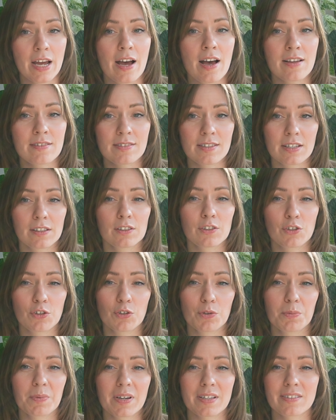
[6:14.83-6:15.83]
are still
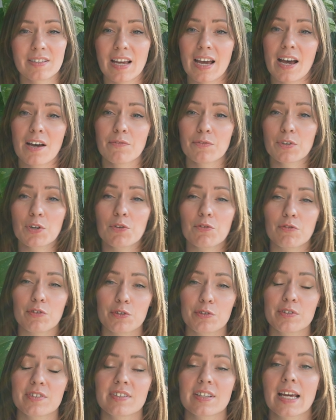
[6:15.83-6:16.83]
tubers, they have no
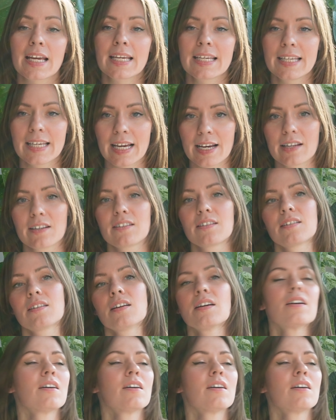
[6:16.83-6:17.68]
roots yet.